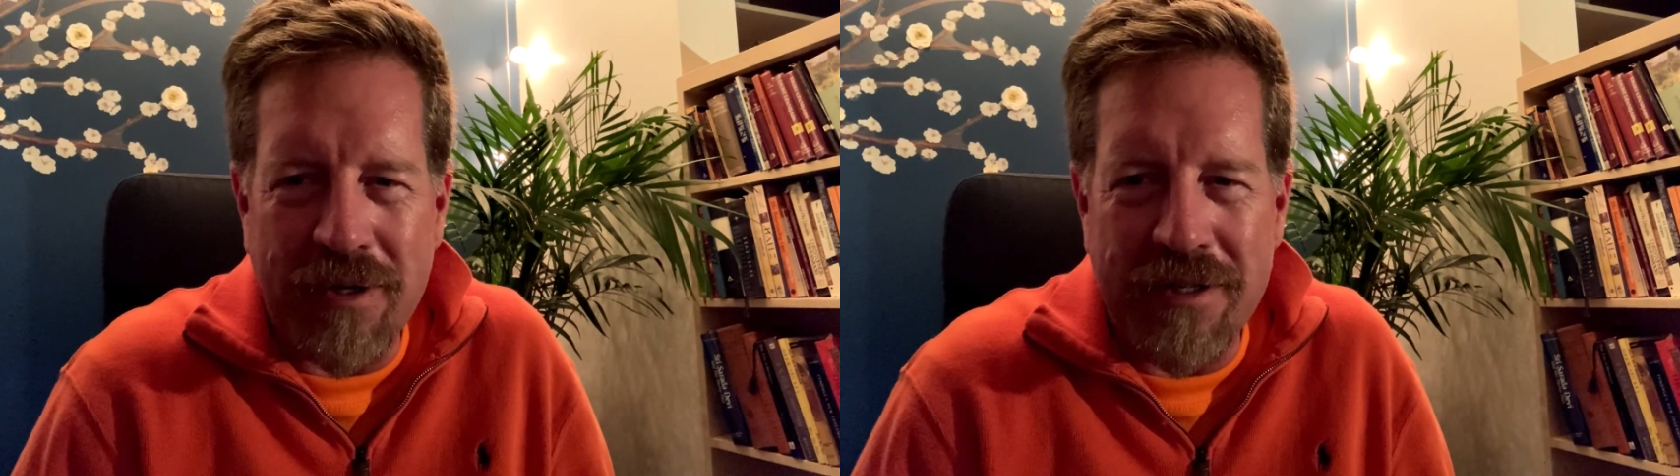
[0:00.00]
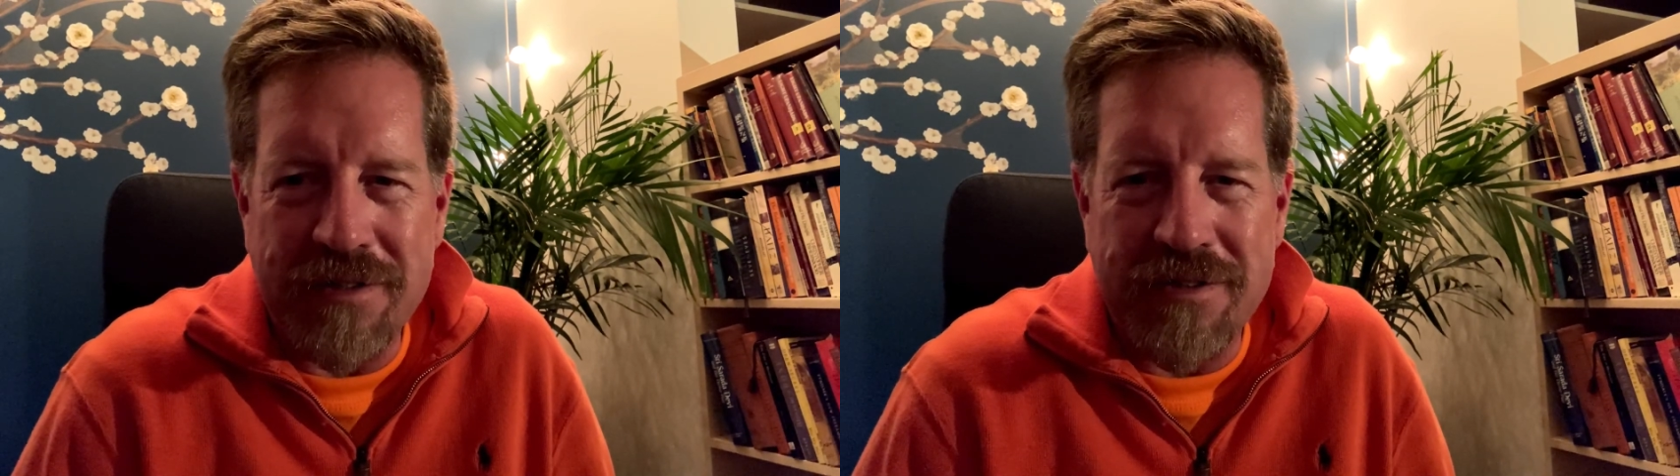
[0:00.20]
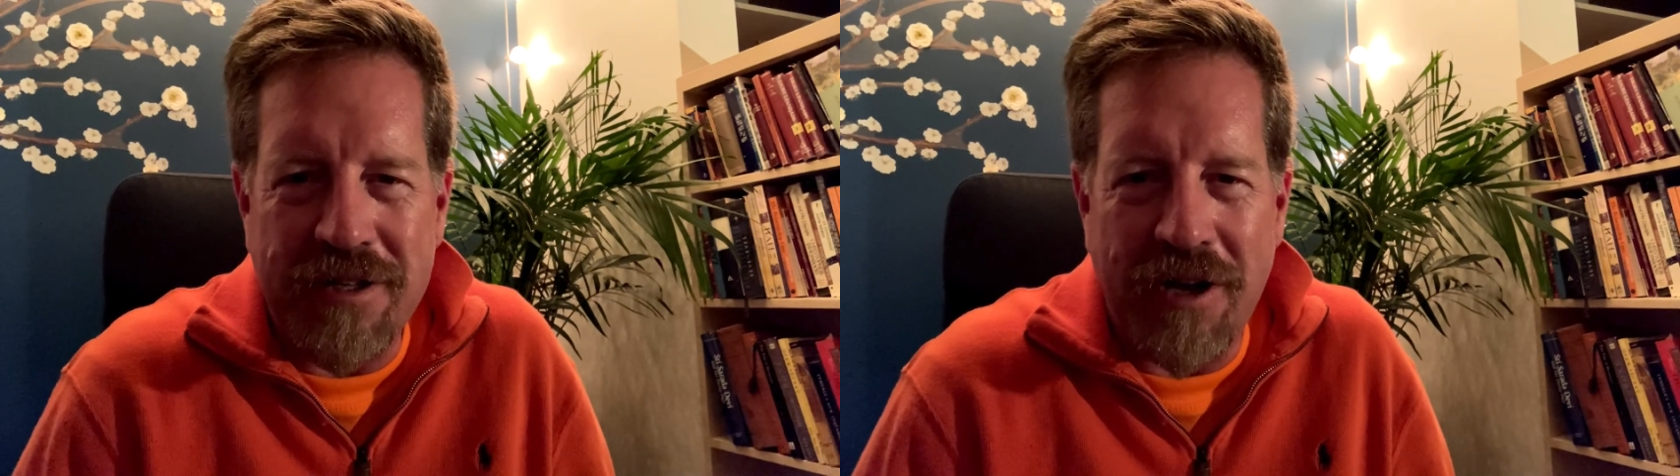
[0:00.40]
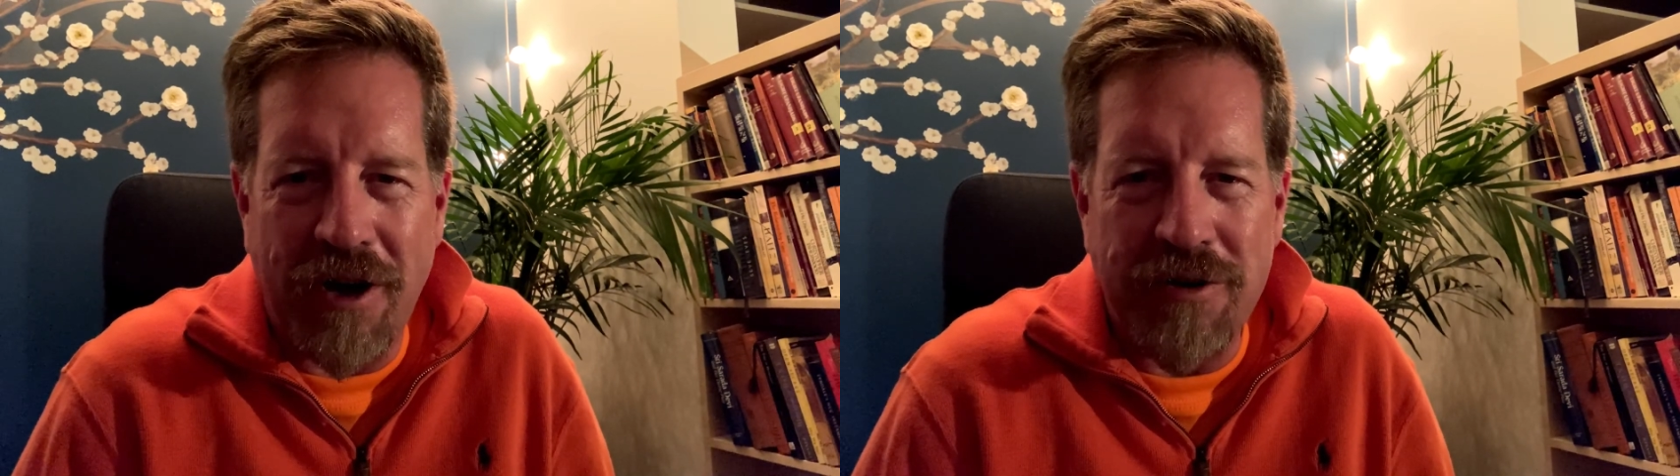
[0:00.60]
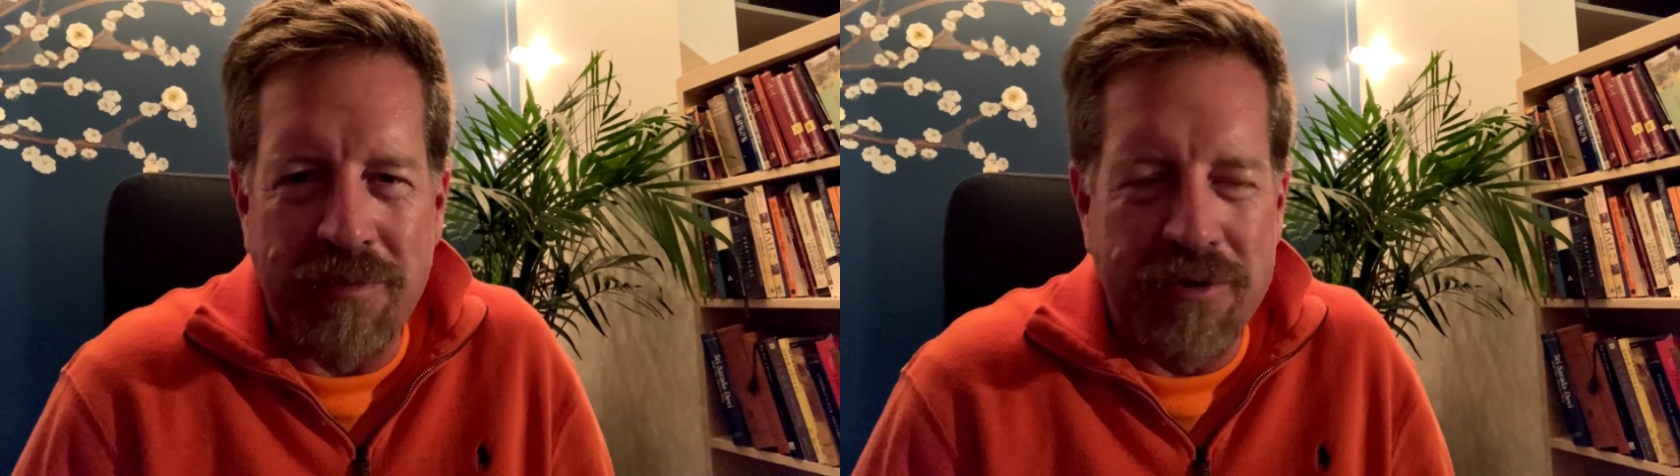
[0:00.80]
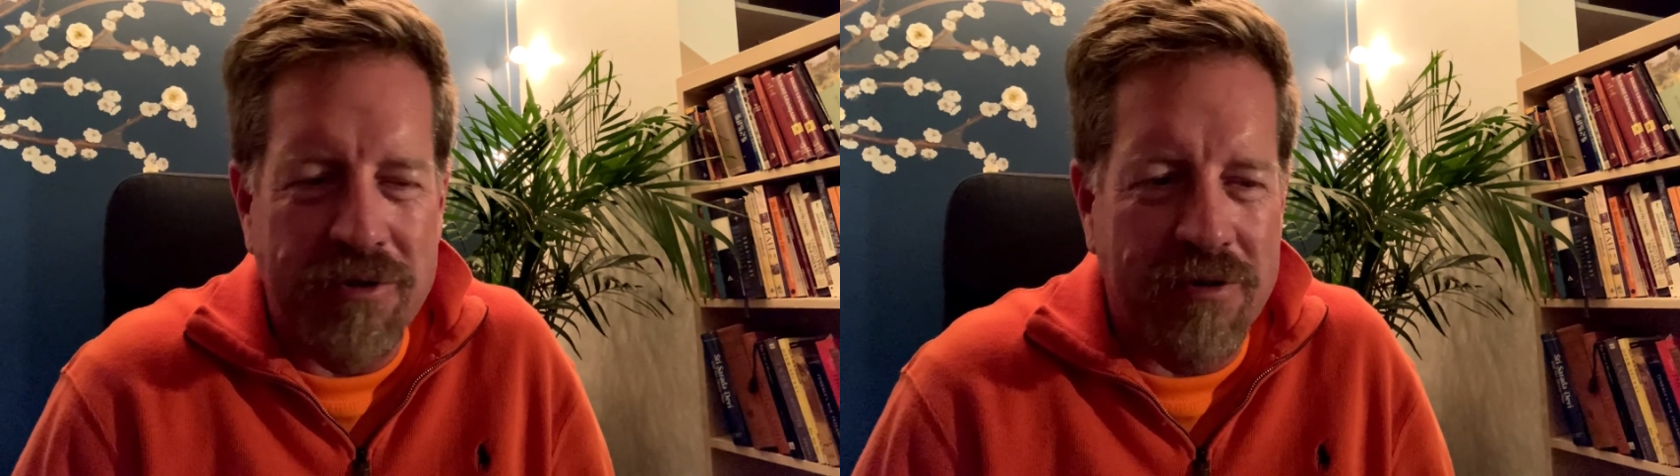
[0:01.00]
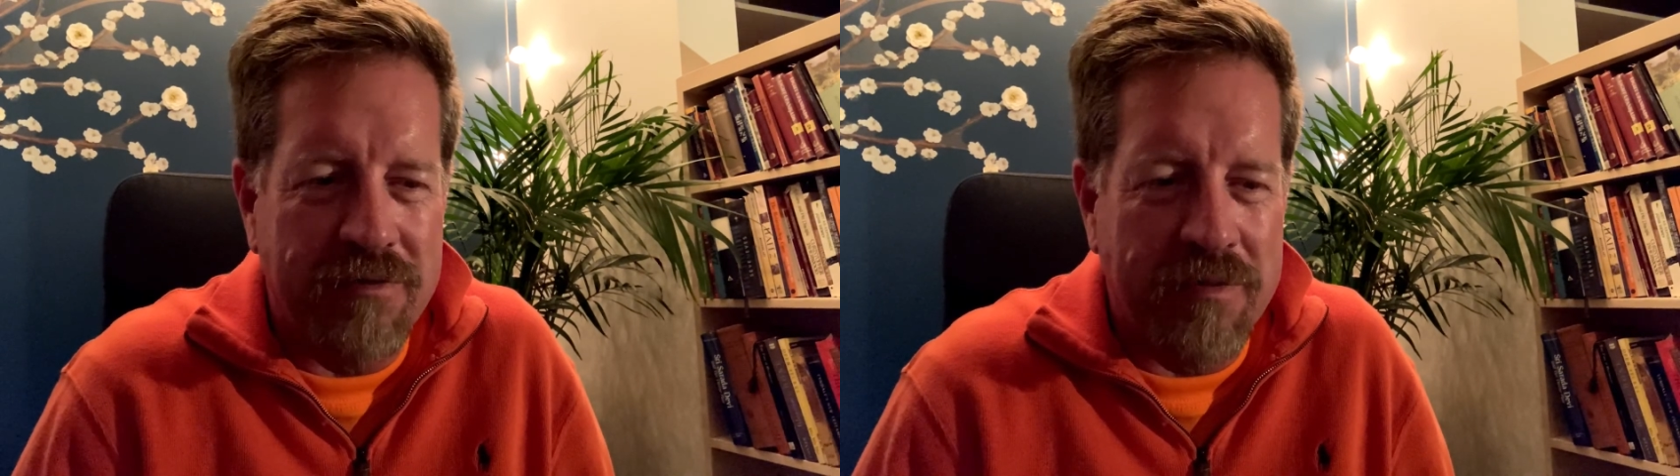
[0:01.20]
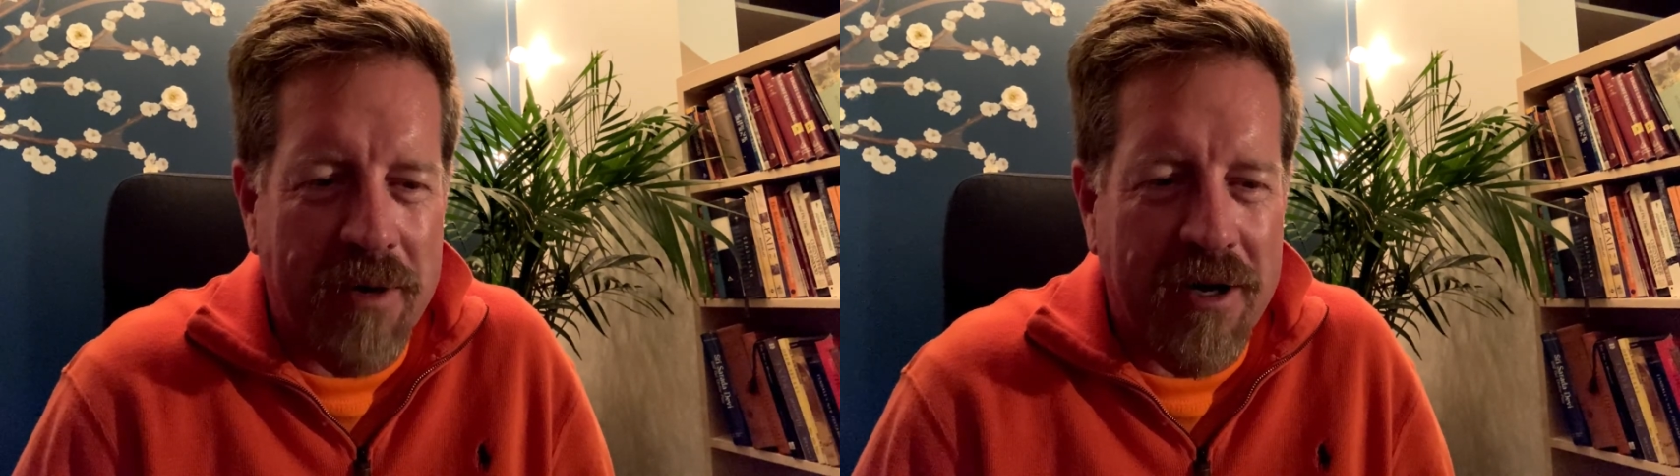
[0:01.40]
is the
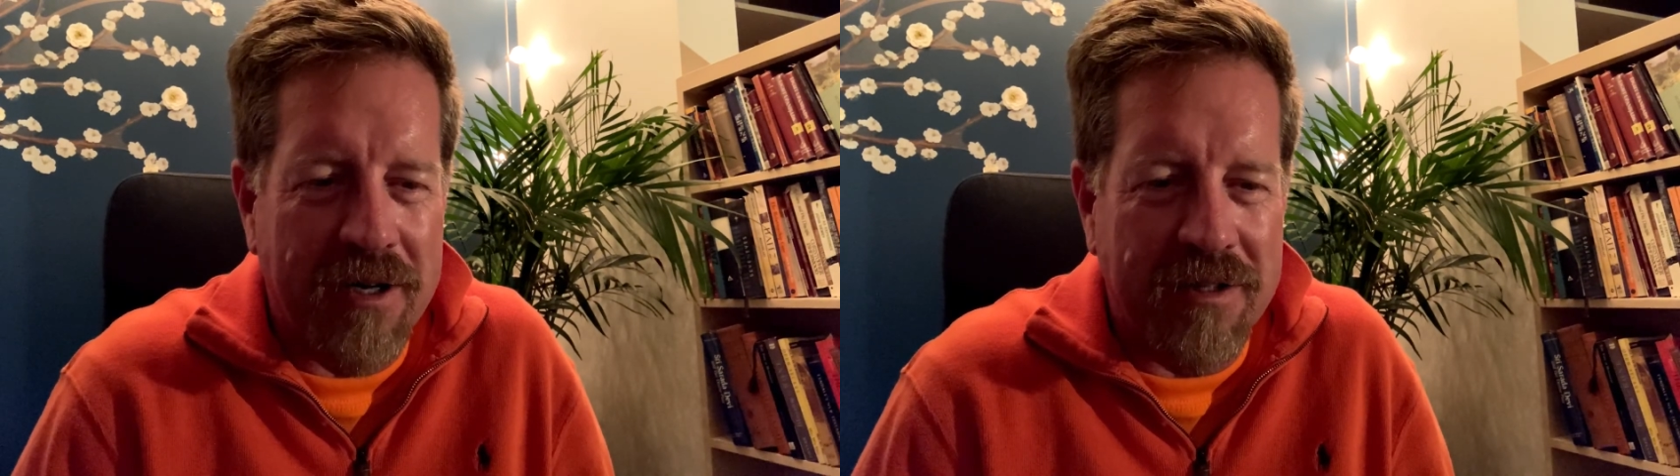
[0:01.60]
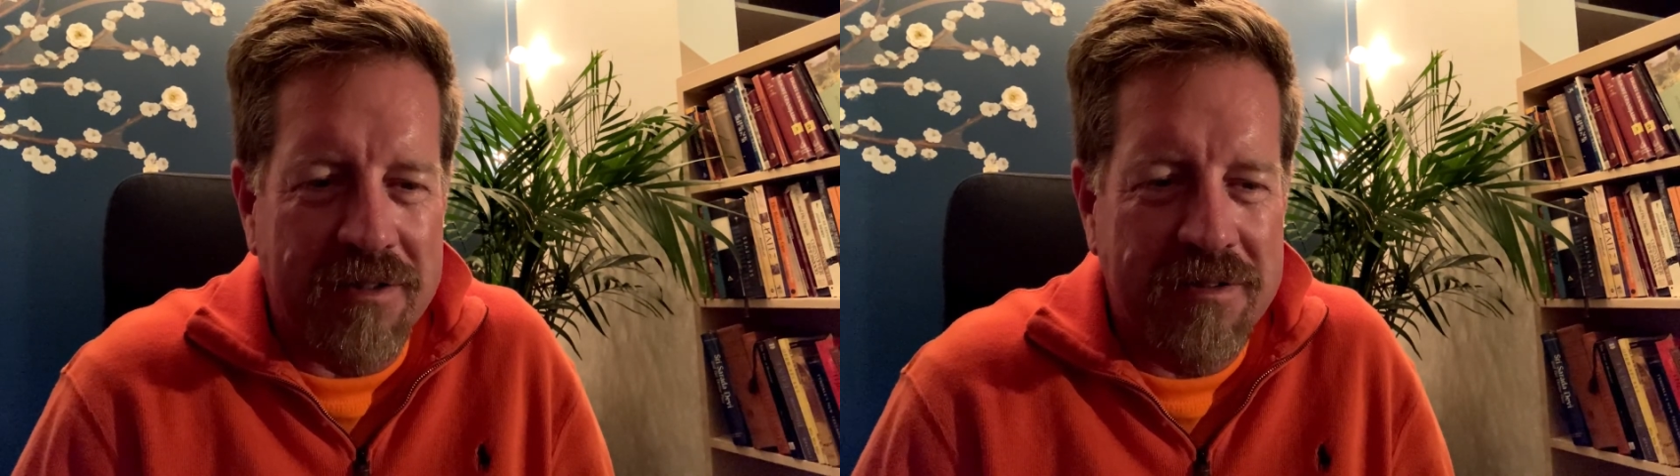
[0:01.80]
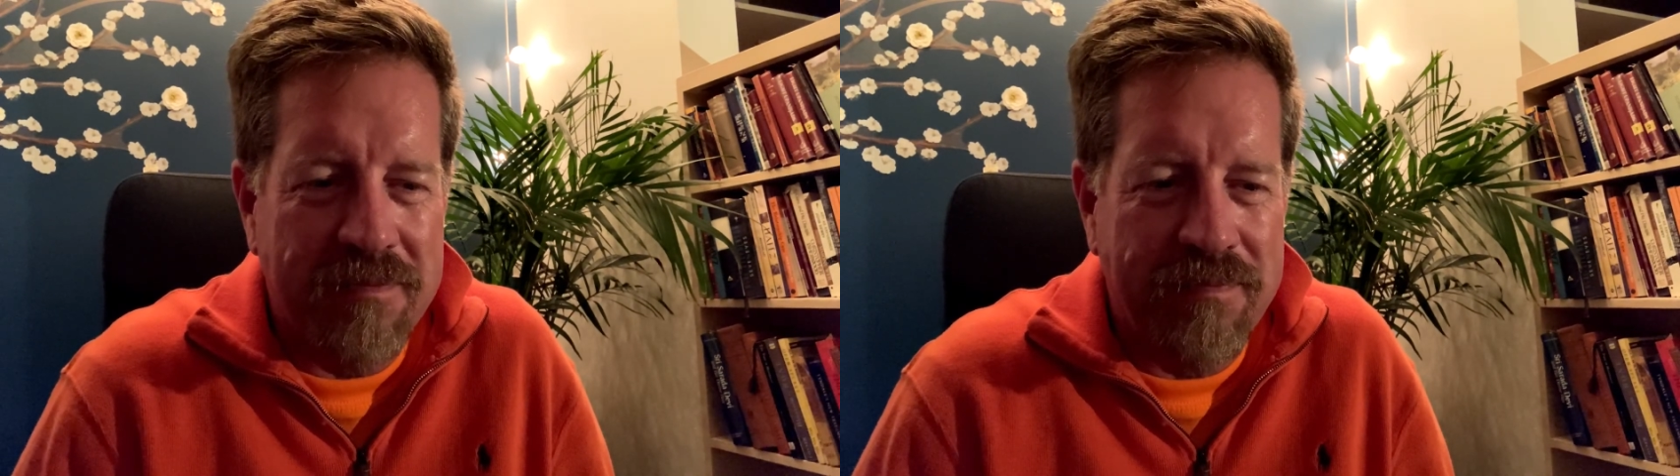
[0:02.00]
unobserved mind.